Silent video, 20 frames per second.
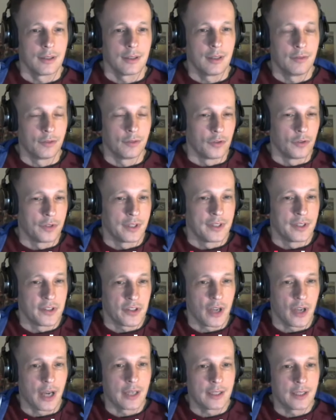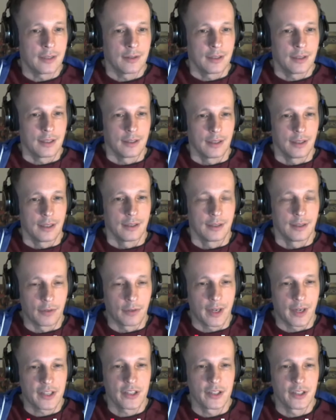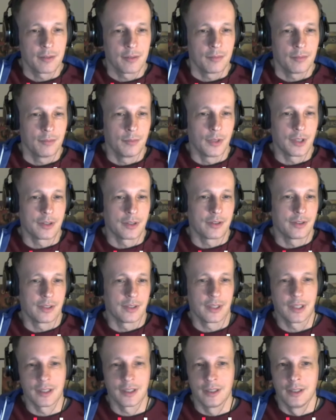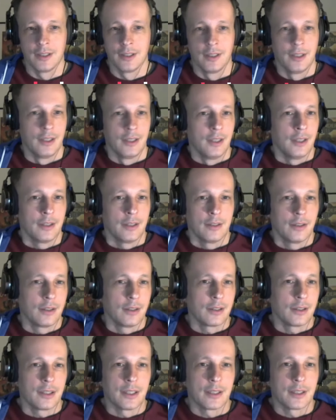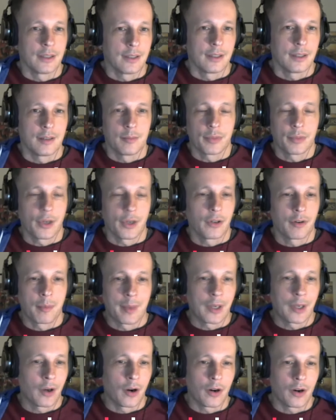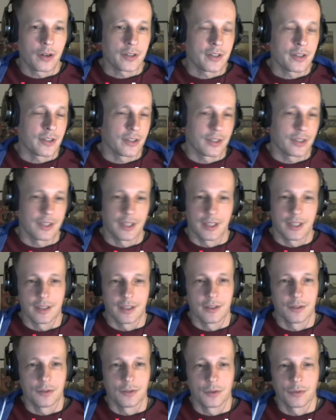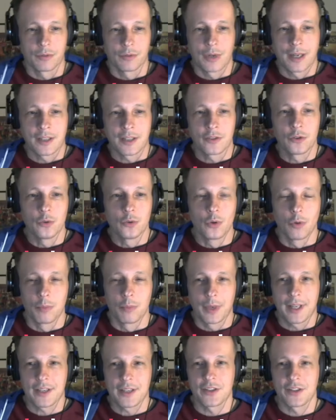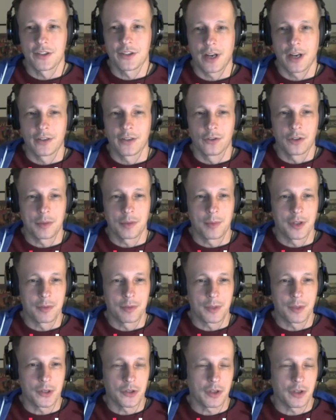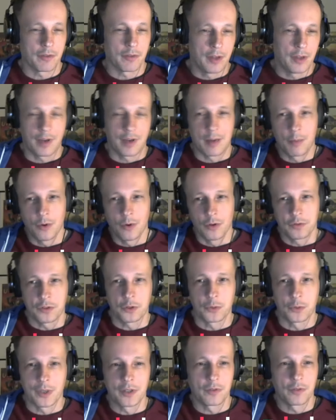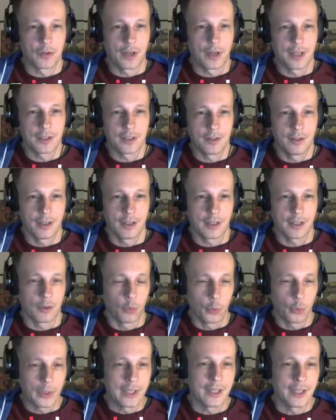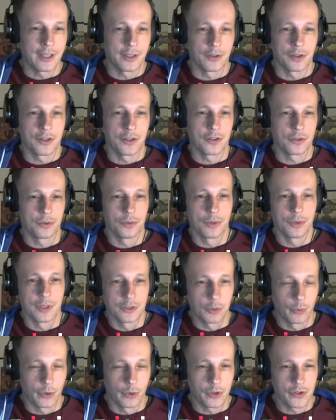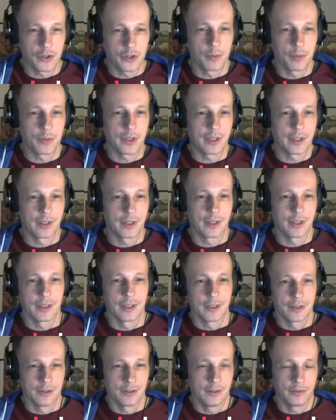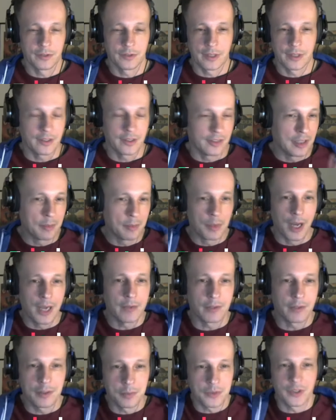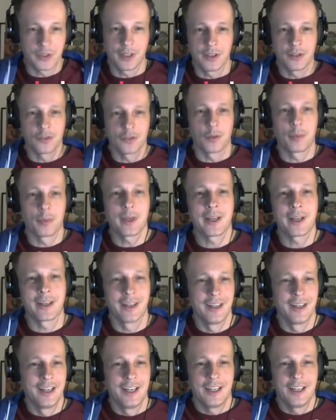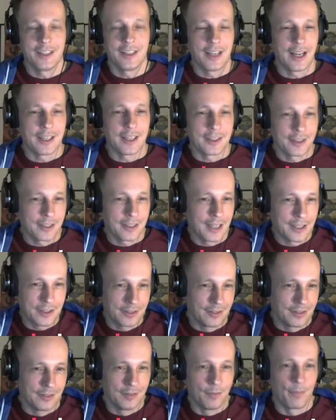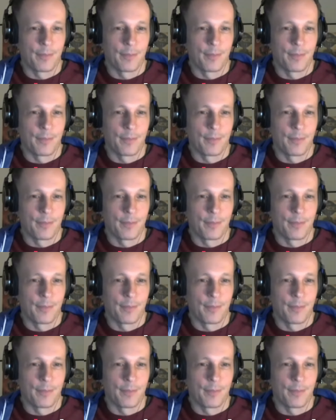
involved in design and direction, but not in programming art or writing too complex design documents, because if I'm off the grid for like a week in order to work on something, take a deep dive on a particular topic, then yeah, the